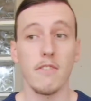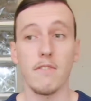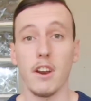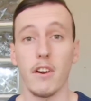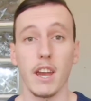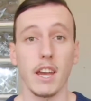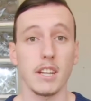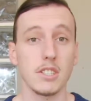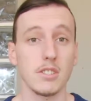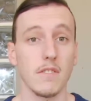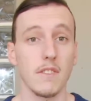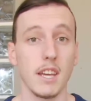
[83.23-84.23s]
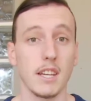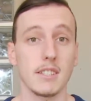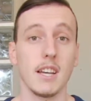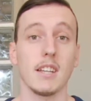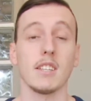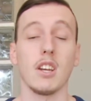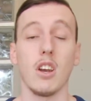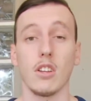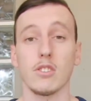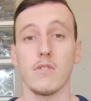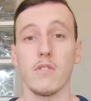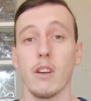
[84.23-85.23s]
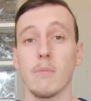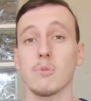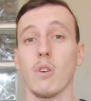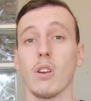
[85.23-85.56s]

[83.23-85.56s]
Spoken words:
variations of the exercise and lots of reps,